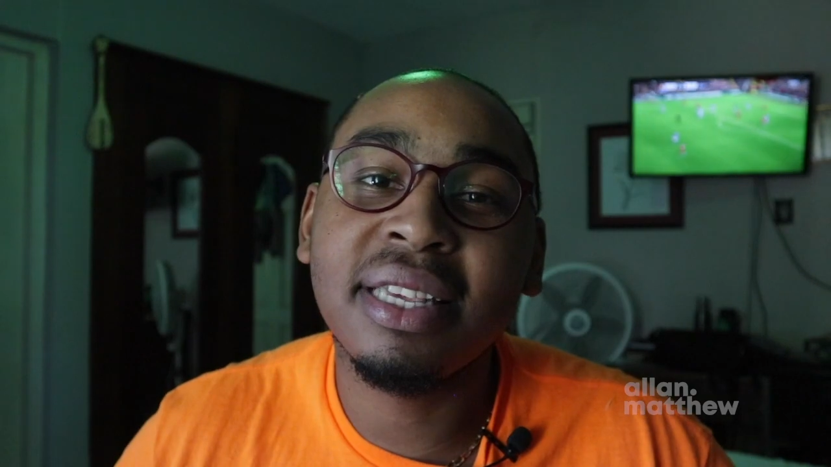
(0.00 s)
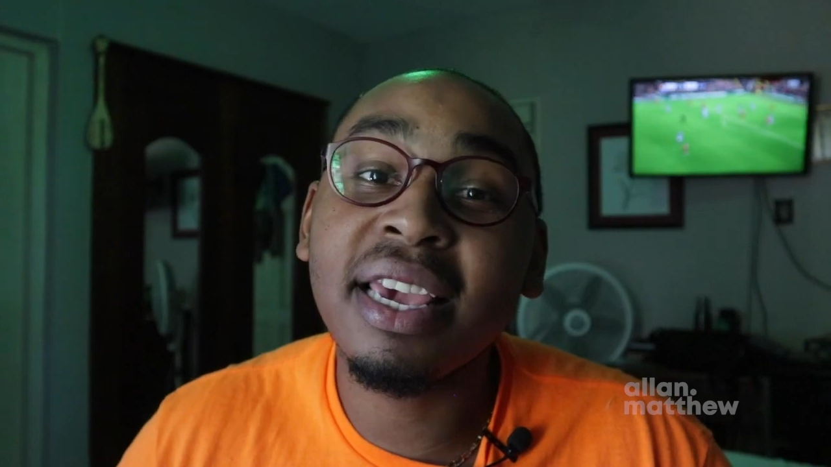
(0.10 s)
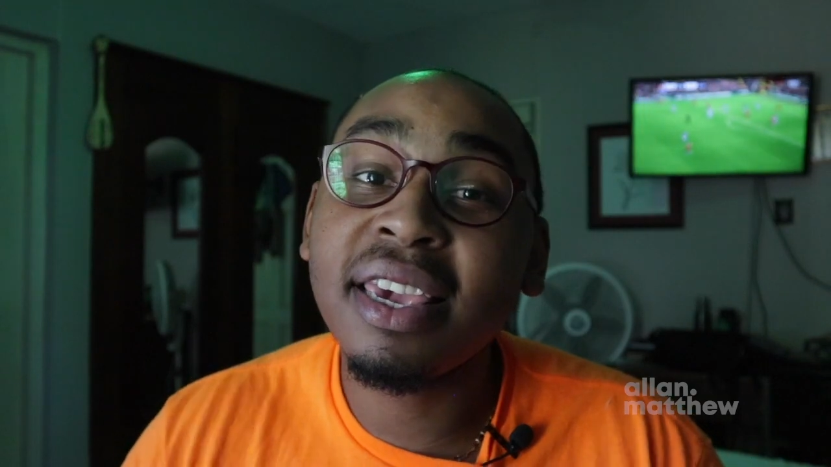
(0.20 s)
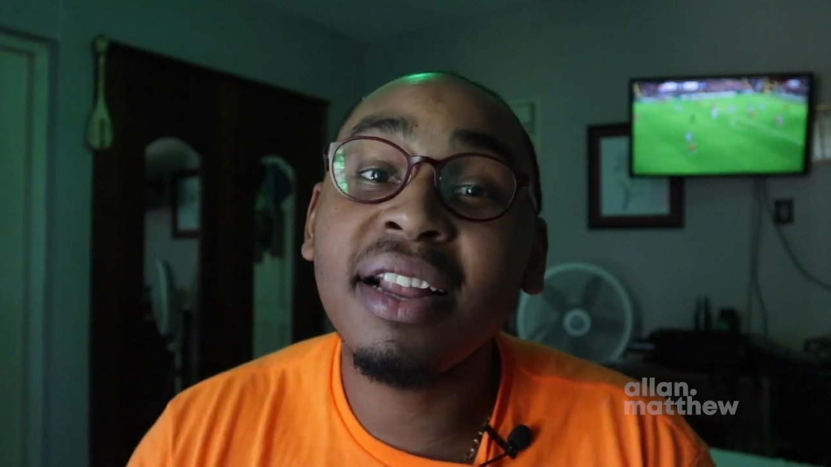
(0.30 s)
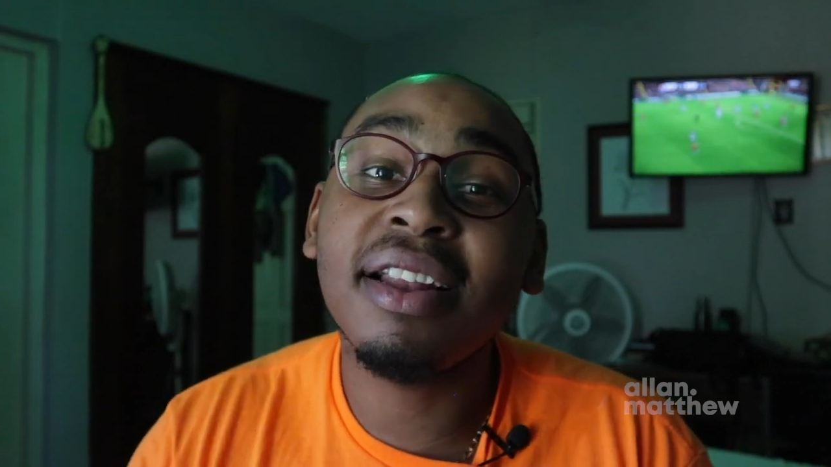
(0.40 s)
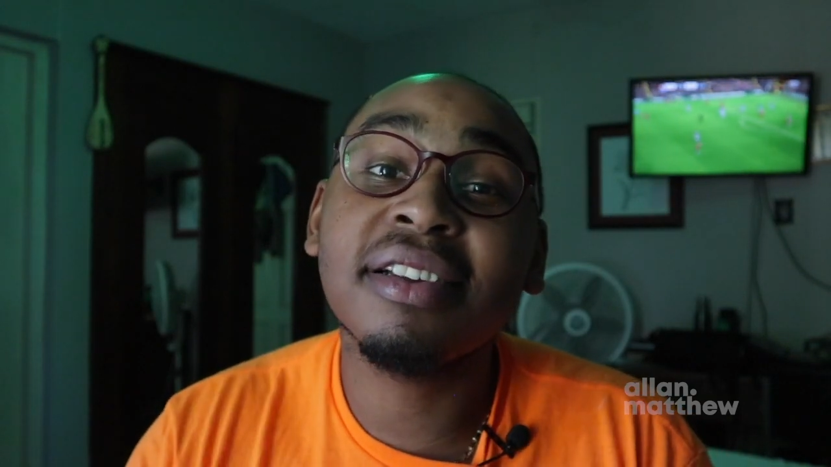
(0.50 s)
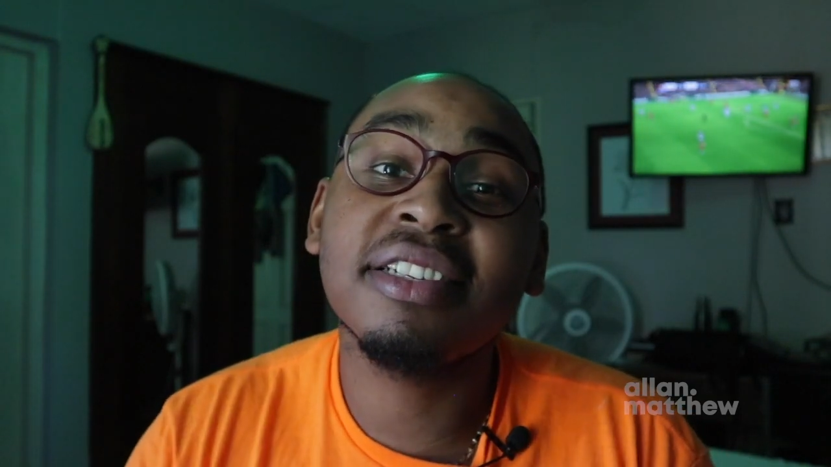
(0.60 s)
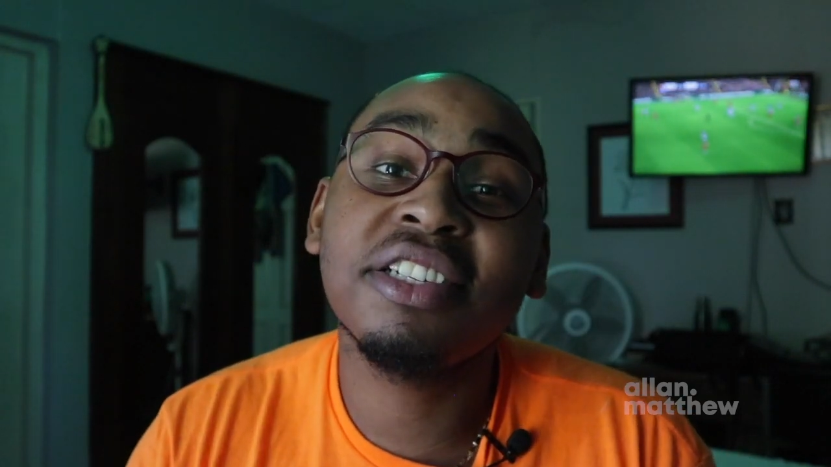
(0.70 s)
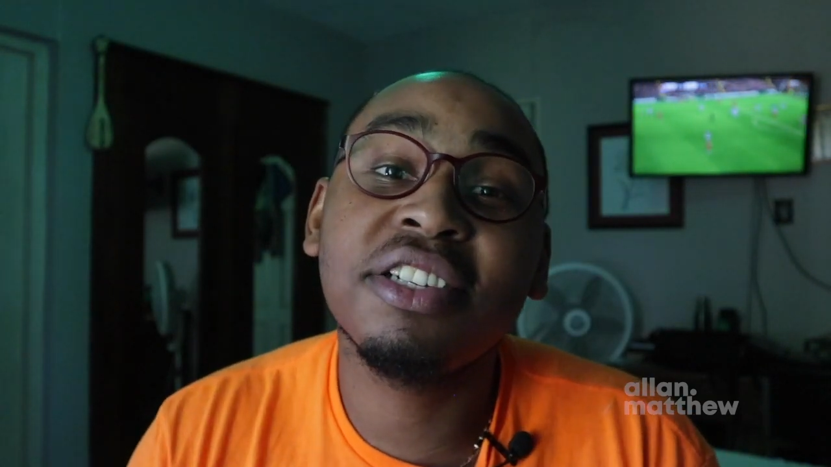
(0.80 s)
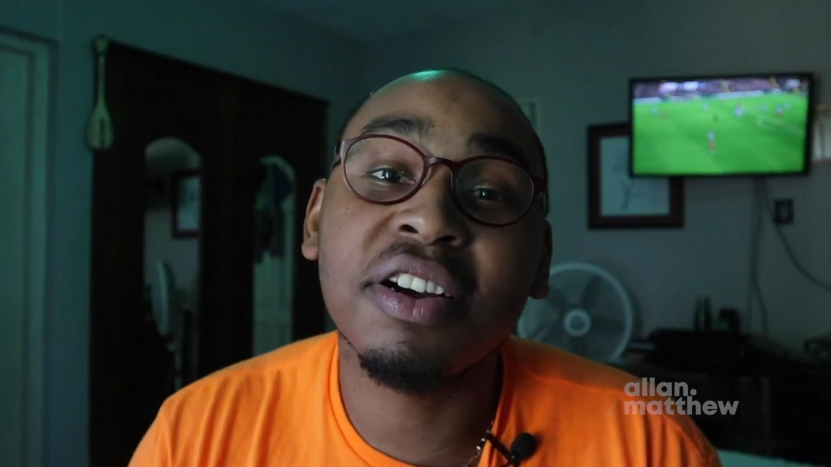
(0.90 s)
to take you along
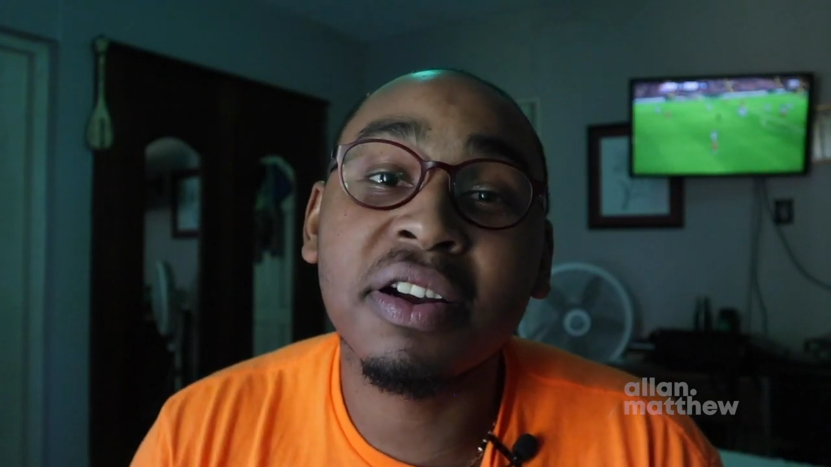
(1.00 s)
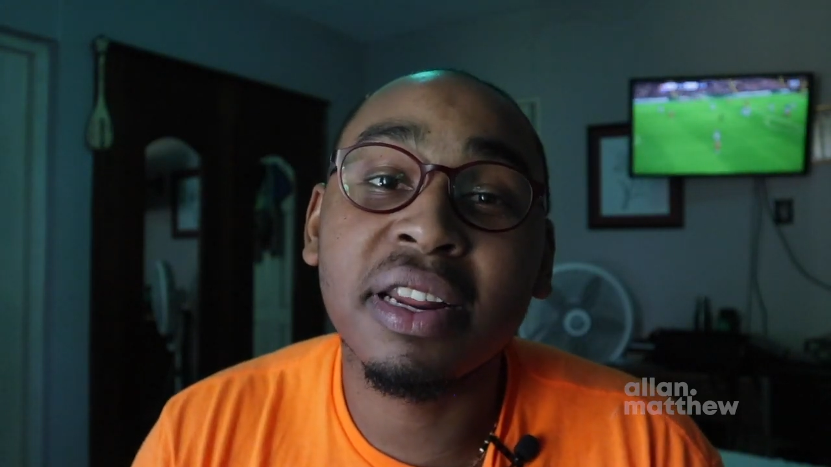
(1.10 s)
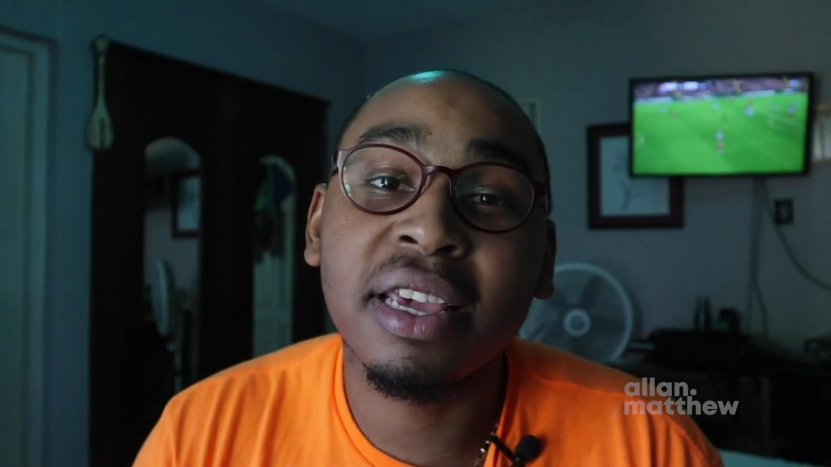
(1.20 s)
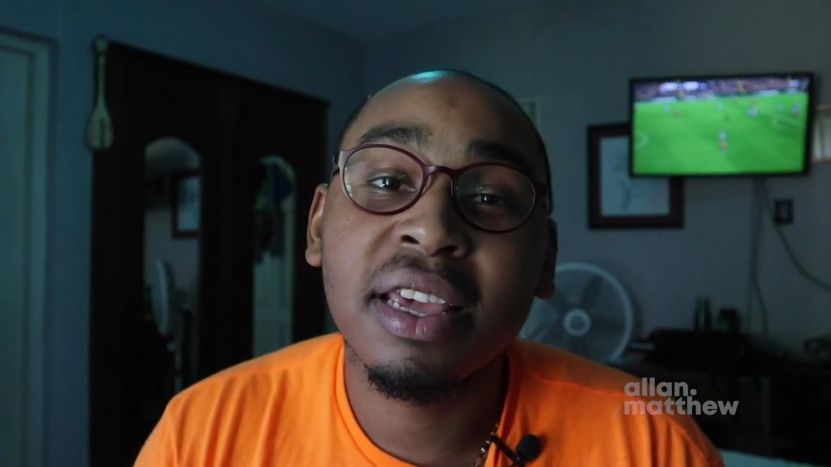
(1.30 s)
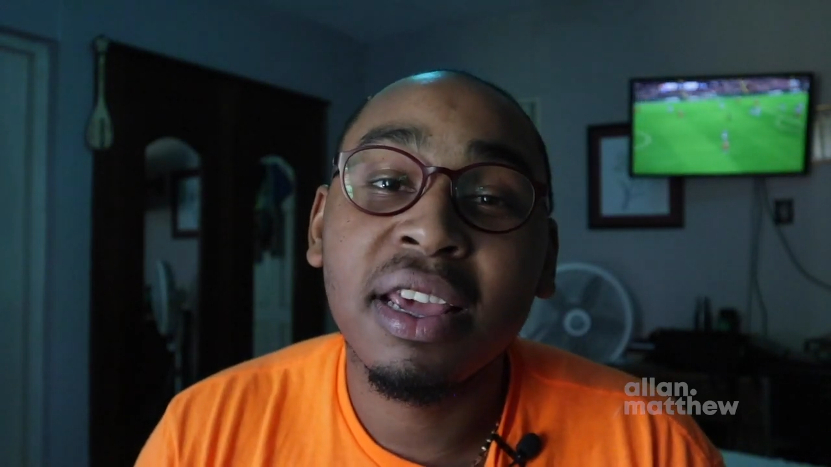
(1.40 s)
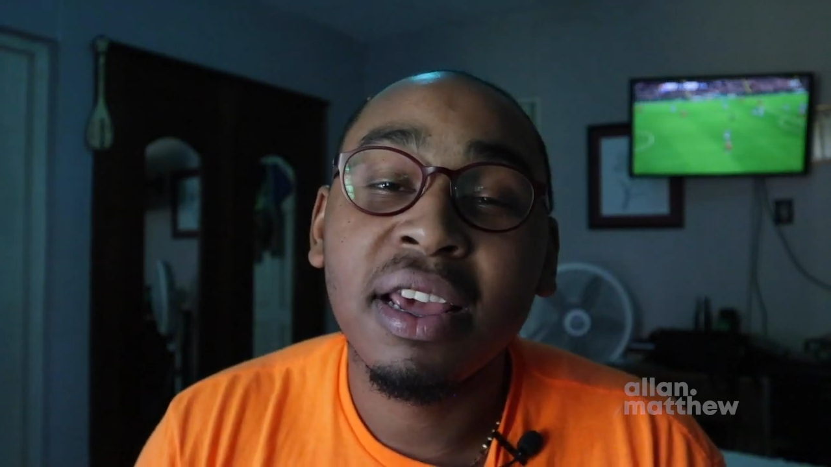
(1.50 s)
this journey